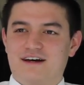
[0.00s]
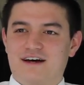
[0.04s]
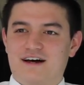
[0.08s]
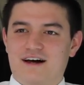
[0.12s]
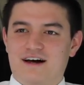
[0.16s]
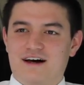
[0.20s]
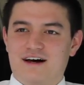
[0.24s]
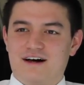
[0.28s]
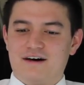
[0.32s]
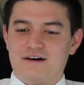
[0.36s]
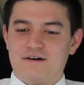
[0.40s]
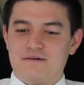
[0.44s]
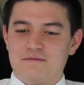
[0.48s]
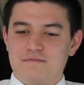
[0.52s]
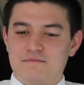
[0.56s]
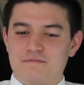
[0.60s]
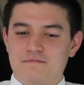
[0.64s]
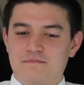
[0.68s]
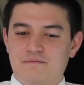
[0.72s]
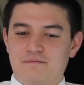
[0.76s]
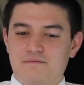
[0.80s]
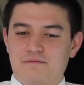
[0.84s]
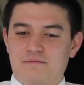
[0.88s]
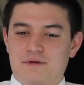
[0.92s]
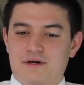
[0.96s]

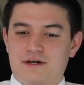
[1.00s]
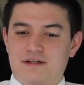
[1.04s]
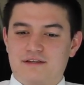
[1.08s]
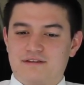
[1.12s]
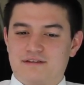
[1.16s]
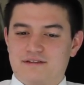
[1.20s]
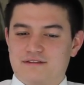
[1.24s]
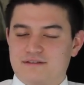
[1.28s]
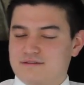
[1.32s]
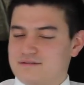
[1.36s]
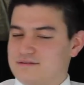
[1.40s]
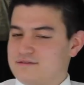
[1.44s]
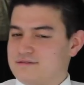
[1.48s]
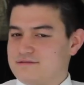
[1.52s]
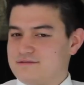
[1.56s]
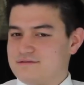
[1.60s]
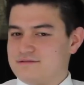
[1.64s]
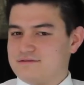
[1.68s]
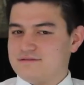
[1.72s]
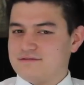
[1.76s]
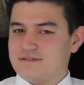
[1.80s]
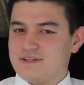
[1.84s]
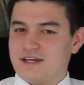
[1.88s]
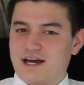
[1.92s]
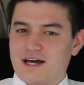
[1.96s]
But
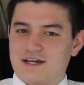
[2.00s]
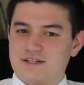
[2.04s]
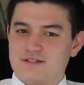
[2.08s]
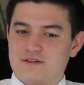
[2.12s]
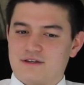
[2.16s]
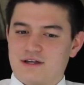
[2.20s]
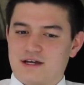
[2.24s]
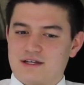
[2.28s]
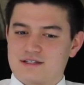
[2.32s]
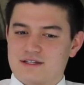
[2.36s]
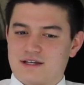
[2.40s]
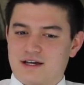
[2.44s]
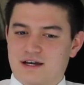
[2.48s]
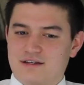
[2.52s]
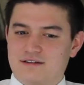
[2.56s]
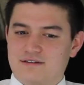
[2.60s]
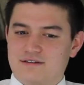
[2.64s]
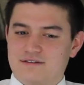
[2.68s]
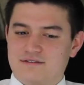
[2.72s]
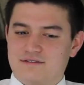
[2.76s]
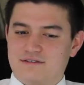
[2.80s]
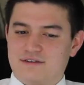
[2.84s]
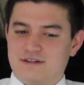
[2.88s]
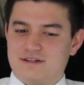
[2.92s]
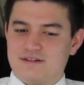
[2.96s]
yeah, so that's kind
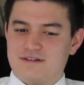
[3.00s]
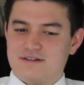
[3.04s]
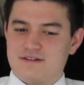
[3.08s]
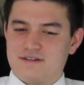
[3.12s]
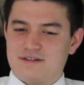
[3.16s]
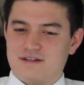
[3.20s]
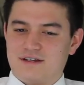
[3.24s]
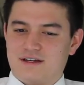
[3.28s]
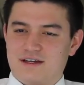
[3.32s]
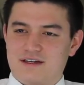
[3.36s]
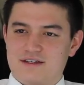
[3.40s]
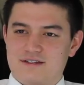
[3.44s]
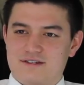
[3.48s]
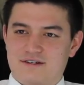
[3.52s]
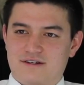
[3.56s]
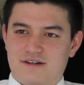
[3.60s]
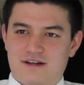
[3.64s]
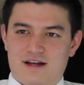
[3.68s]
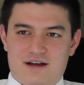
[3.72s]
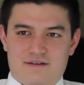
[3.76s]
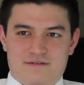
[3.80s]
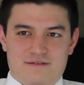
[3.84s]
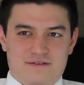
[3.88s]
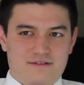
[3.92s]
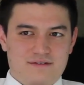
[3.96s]
of interesting history.
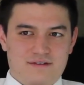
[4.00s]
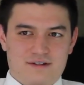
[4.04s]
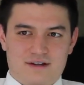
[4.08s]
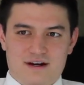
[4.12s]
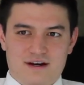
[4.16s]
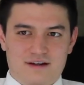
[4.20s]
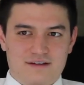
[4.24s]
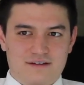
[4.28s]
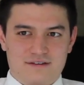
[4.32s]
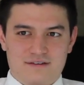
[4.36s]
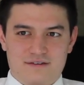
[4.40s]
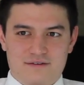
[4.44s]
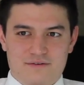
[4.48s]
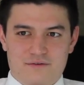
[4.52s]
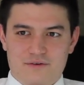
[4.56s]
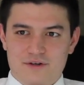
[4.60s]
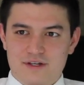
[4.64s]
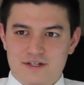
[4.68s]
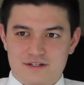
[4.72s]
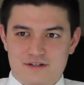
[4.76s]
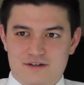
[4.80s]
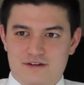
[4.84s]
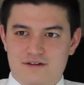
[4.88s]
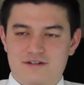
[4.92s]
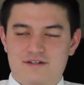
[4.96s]
I haven't gone and
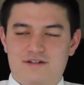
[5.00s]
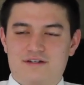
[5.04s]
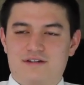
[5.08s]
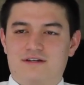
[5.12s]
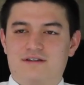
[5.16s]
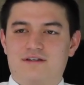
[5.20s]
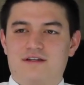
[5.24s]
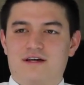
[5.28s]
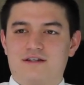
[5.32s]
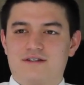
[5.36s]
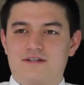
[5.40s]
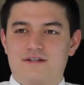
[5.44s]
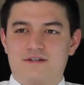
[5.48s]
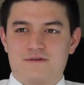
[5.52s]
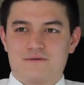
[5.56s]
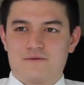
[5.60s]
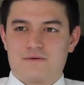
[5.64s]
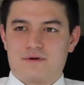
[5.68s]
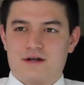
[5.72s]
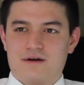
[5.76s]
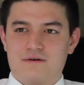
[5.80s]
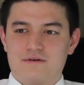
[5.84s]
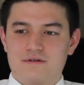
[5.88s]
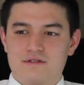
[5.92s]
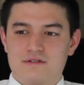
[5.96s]
researched it, that's just
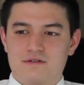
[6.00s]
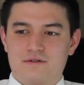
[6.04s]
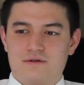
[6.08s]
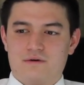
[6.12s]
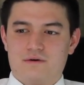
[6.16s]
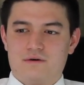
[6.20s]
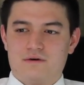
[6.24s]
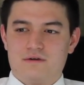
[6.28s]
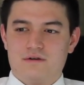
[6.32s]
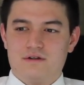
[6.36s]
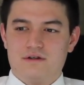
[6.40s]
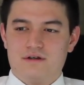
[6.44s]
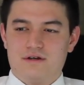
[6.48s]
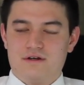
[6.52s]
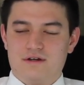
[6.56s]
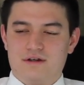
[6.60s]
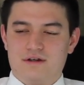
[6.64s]
what I was told.